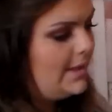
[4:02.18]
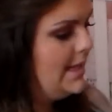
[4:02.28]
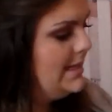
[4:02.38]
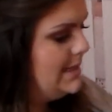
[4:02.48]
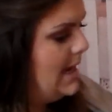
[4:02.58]
on the
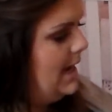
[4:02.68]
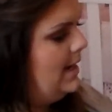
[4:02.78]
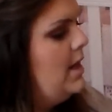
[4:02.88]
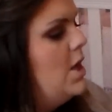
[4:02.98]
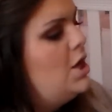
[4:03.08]

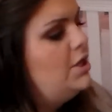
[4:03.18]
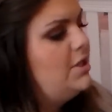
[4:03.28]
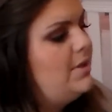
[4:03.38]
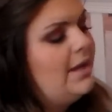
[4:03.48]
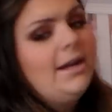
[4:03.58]
inside,
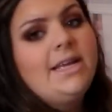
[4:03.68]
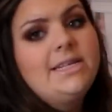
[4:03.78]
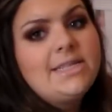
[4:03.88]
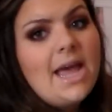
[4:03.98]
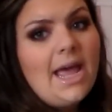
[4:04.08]
so there
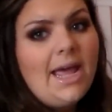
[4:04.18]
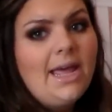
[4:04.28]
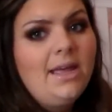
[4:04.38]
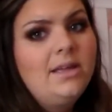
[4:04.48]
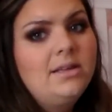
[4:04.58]
is I